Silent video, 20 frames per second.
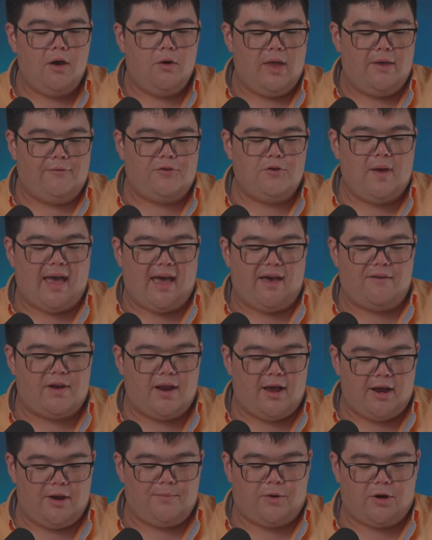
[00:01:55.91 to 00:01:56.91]
if you have an
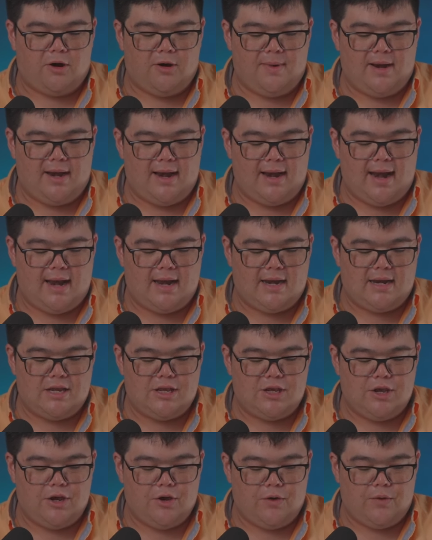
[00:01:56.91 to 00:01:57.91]
unpermitted
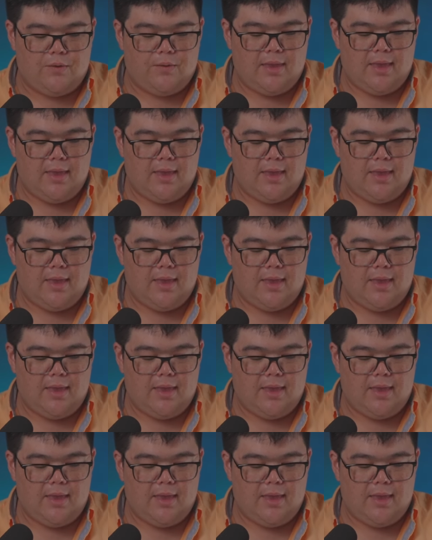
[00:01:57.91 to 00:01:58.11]
ADU.